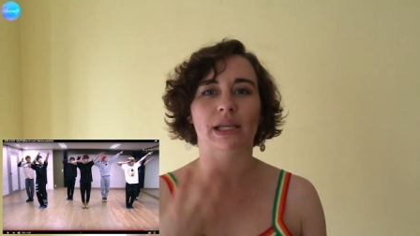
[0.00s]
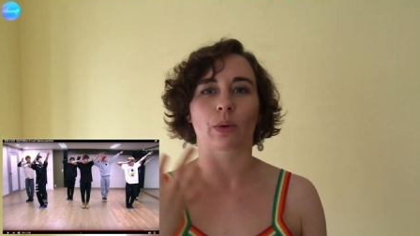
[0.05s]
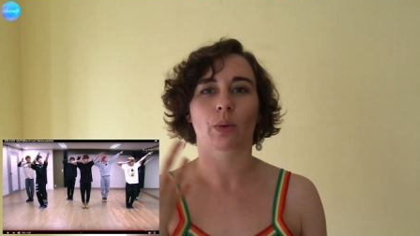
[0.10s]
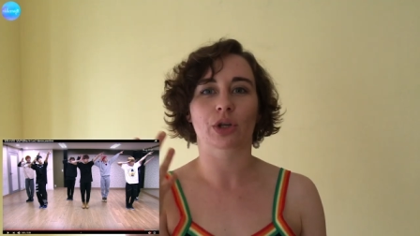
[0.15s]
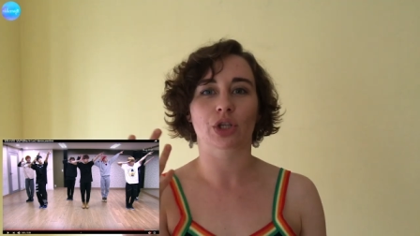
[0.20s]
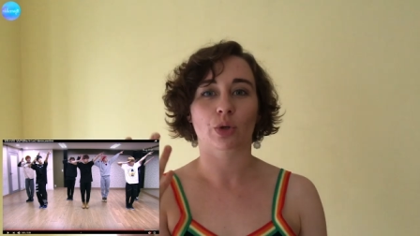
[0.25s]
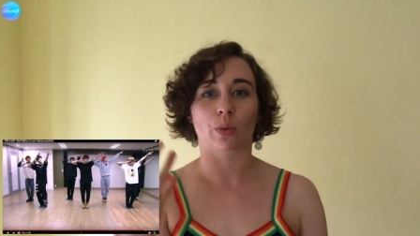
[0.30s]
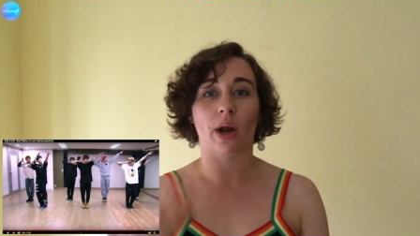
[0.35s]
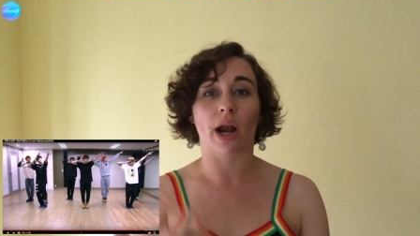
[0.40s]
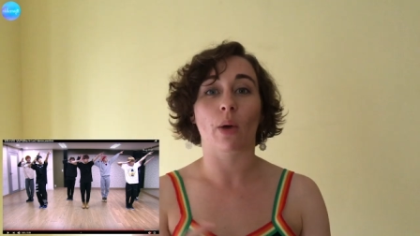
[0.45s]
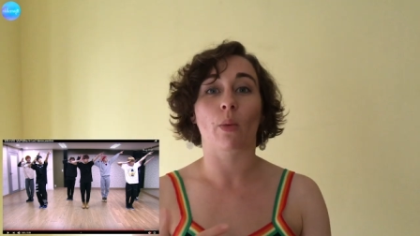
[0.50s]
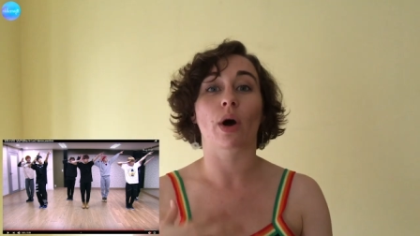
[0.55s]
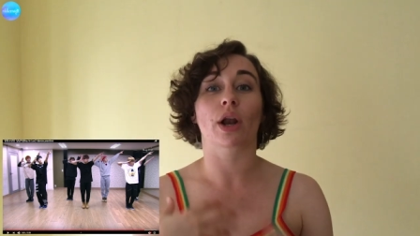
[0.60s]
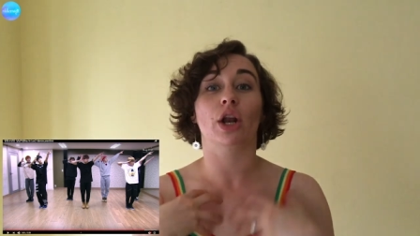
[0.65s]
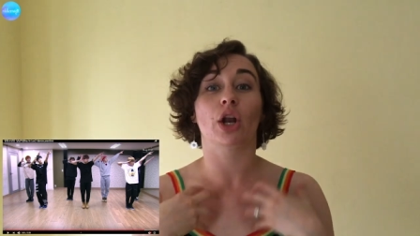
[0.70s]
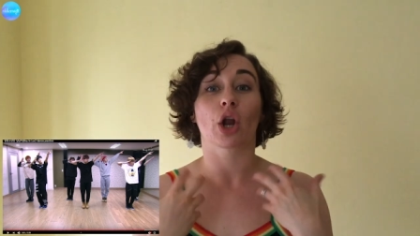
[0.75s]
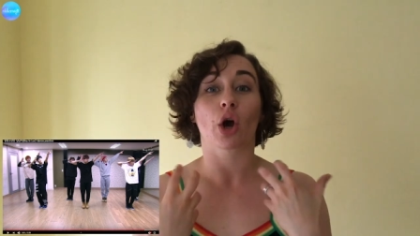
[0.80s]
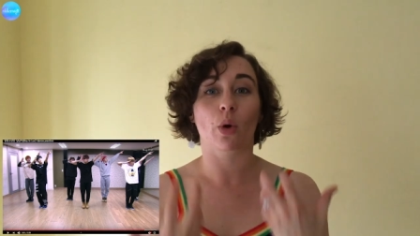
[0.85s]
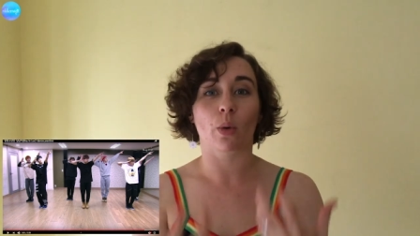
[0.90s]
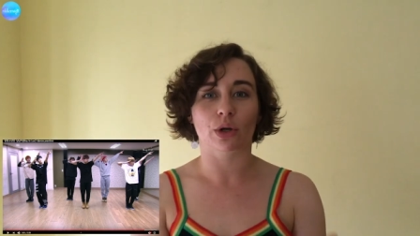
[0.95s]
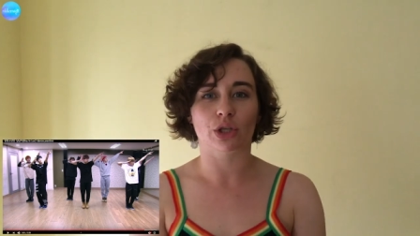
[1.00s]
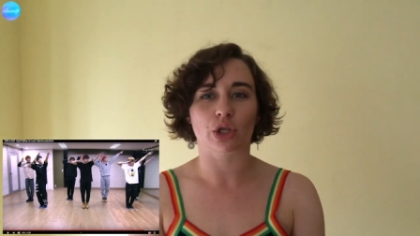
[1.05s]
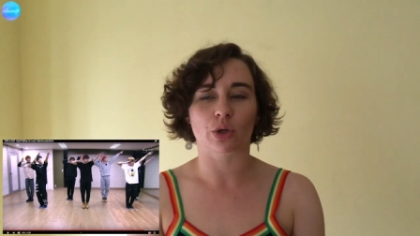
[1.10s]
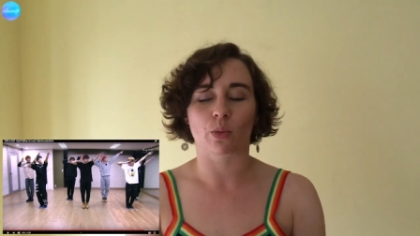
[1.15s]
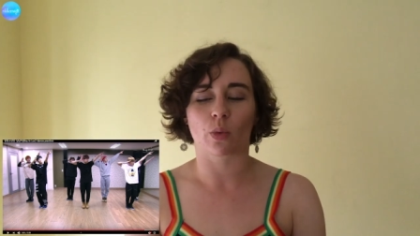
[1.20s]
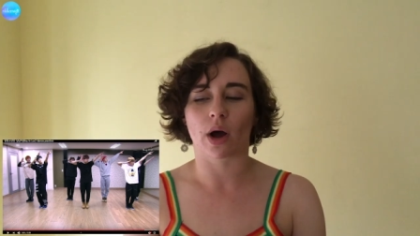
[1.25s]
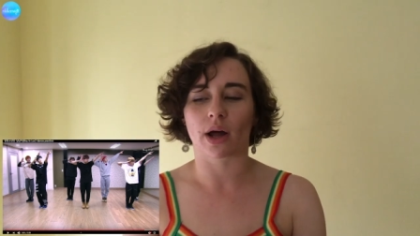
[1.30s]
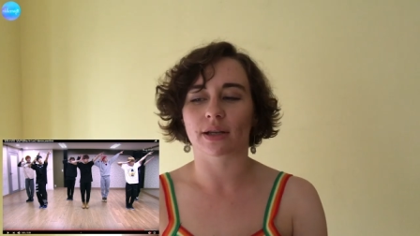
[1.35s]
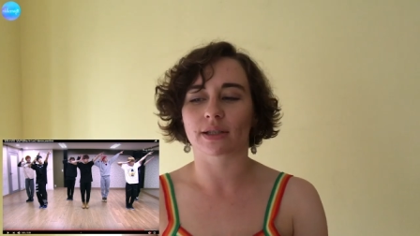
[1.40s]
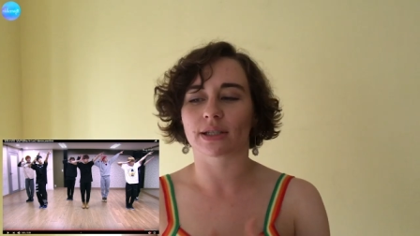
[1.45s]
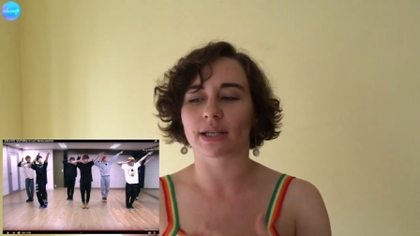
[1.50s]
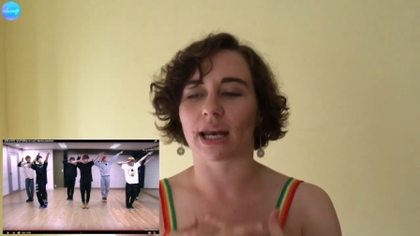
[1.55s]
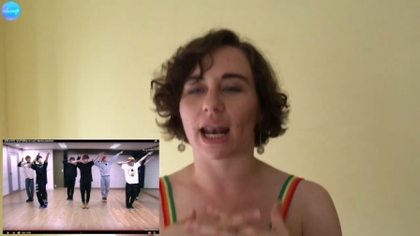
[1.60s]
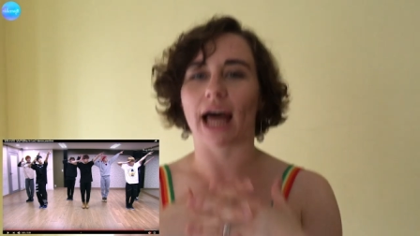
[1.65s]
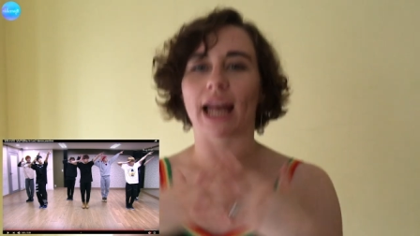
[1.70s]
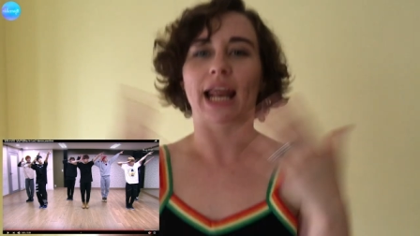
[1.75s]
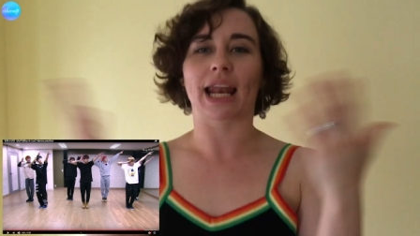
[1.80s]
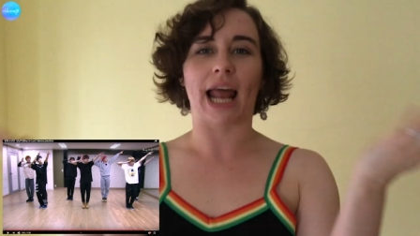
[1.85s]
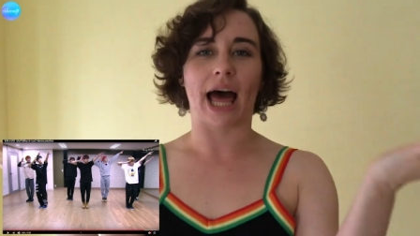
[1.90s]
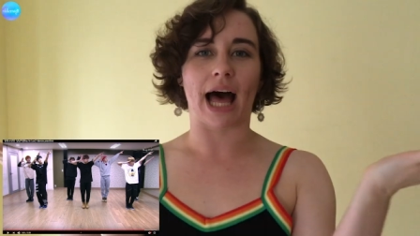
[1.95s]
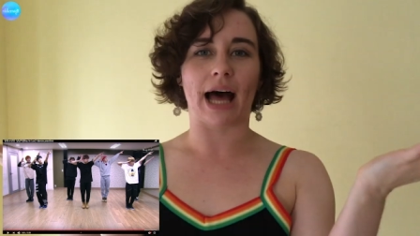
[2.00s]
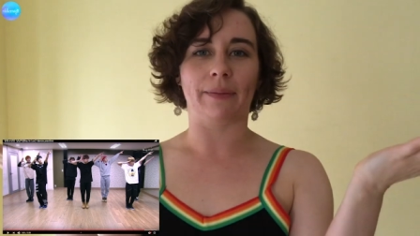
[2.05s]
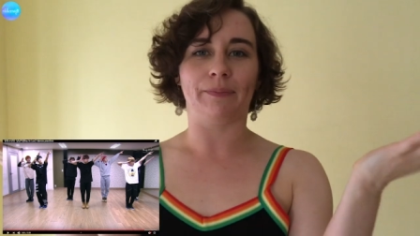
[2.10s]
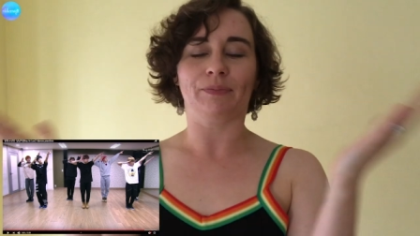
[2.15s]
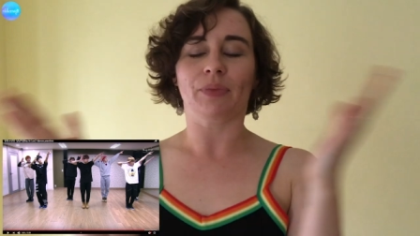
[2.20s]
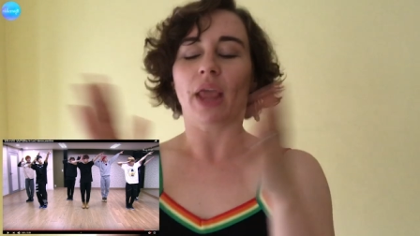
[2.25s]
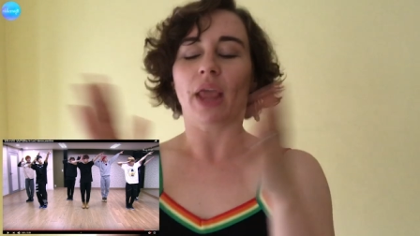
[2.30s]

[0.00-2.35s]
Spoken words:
I want to know what you want, la la la.